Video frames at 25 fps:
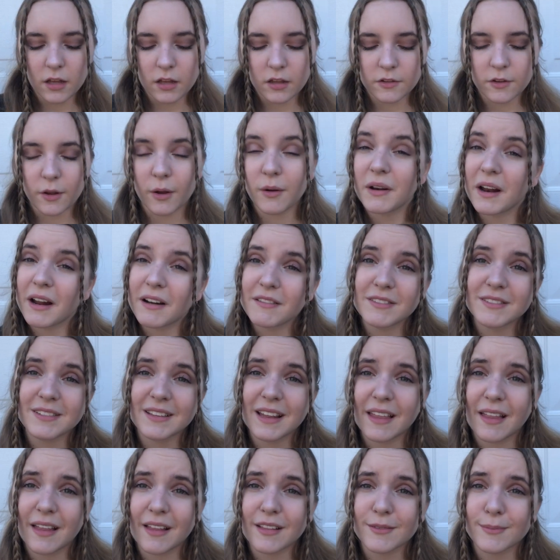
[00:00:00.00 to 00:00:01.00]
So I would have to
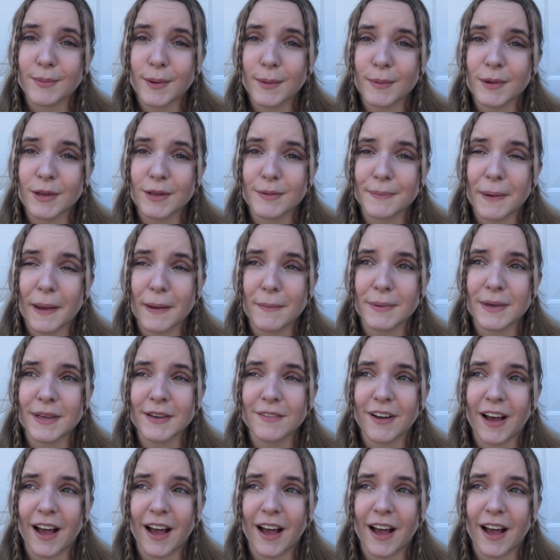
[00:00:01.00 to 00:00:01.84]
say that's my biggest pet peeve.